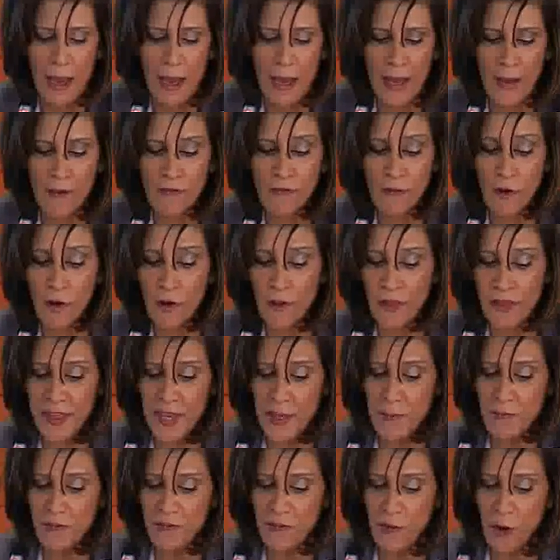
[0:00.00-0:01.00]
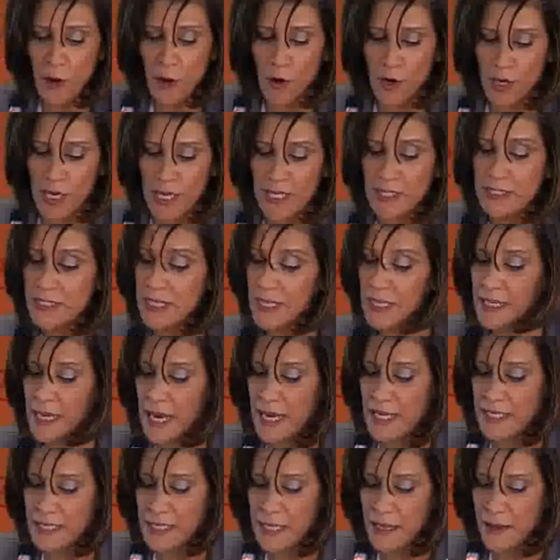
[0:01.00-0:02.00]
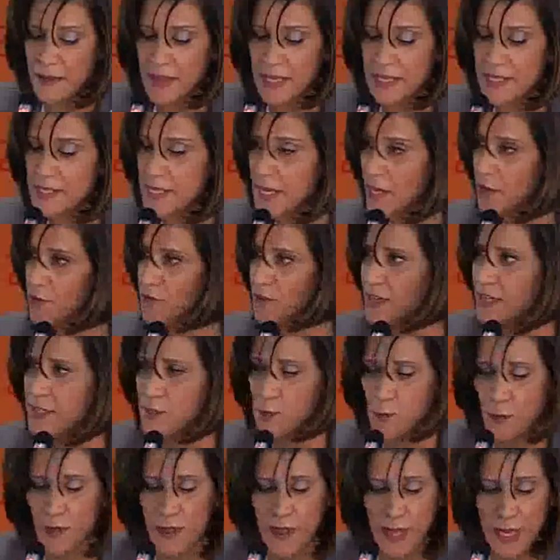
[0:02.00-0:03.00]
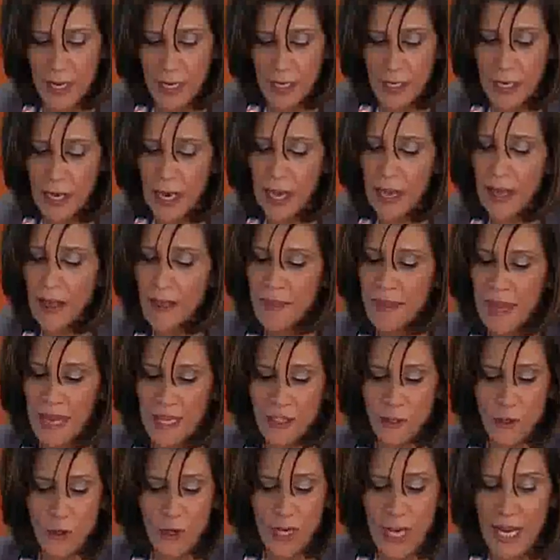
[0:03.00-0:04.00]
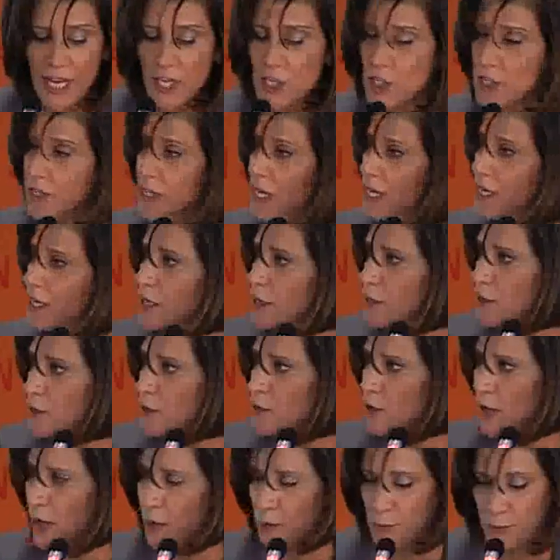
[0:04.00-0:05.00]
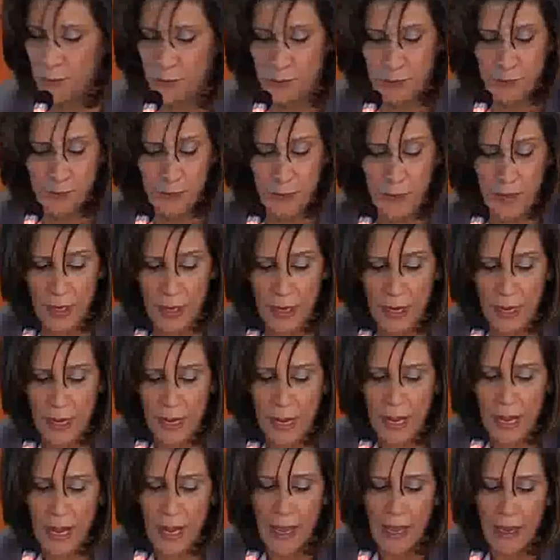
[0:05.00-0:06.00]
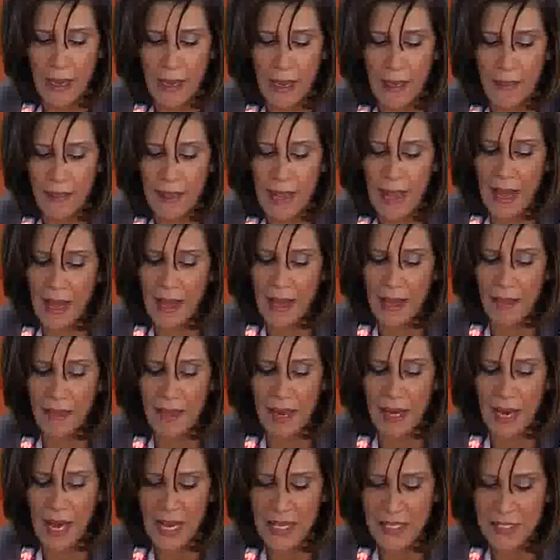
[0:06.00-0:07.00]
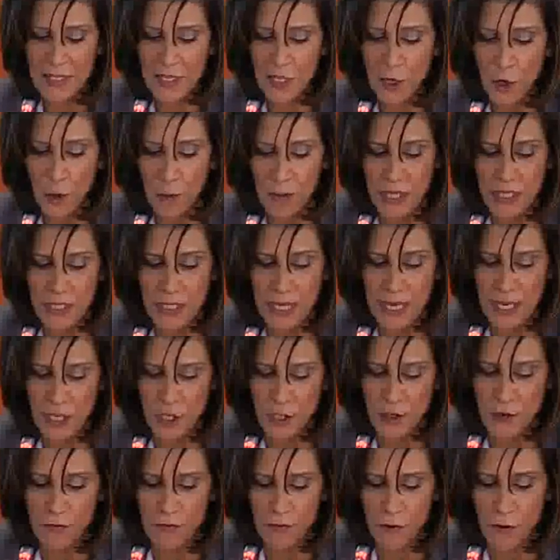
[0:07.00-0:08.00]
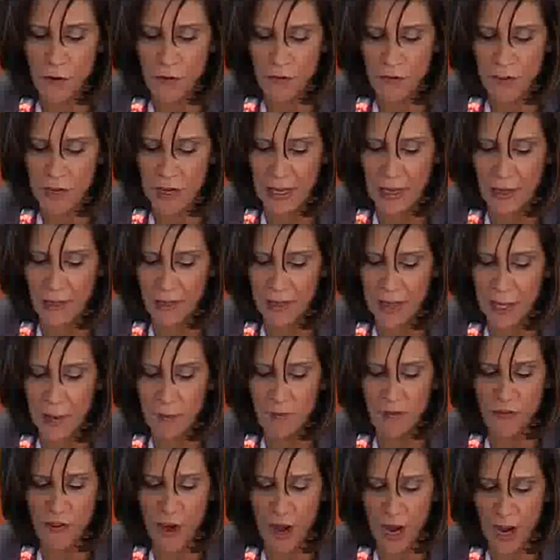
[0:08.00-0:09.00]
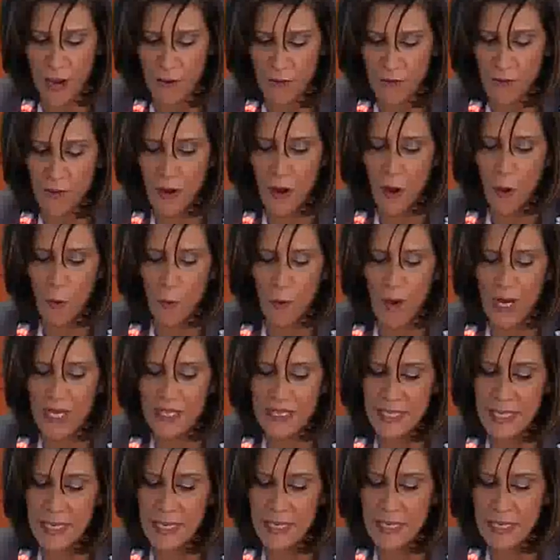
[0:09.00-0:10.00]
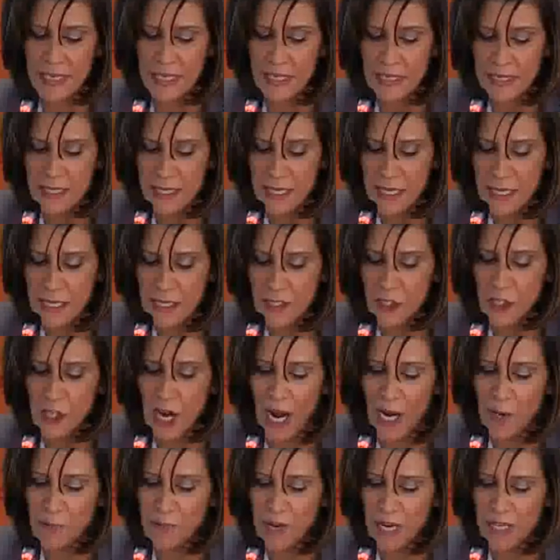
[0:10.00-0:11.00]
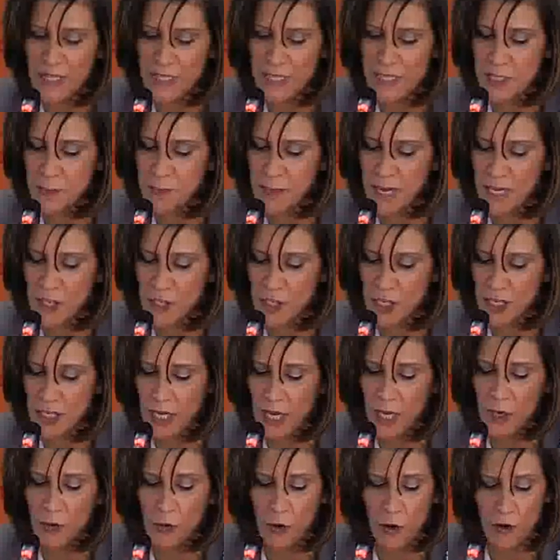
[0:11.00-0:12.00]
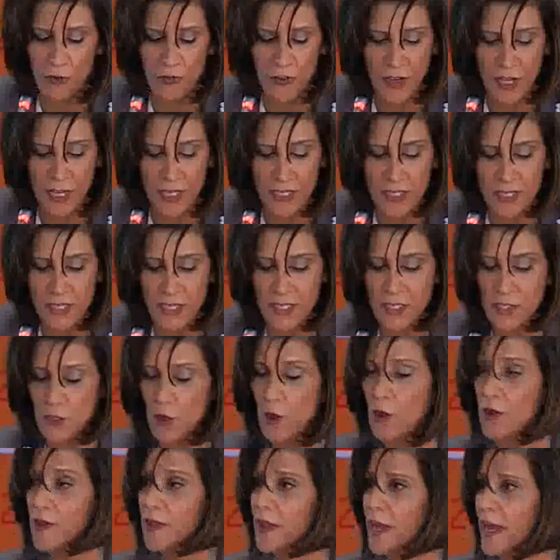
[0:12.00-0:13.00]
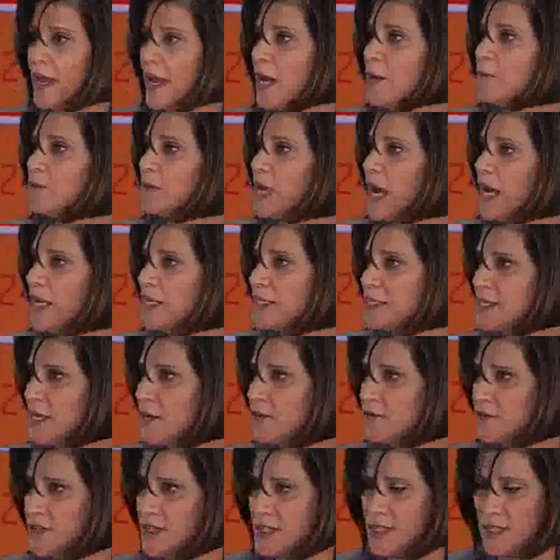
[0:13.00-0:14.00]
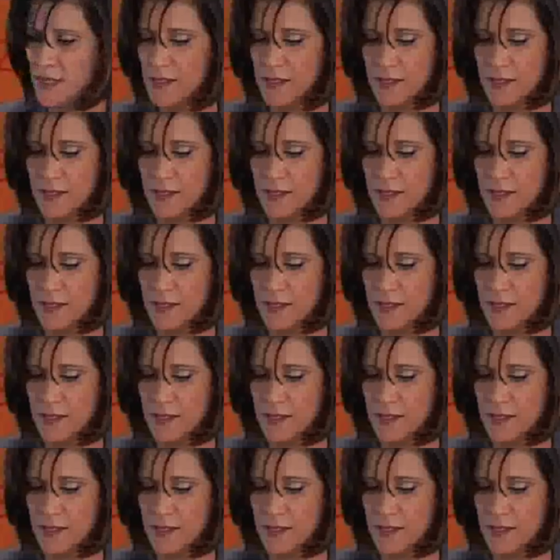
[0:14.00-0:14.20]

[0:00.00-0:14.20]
For theme 4, integrating the service within the educational curriculum. The last recommendation for theme 5 was increasing child participation in conferences on helpline services.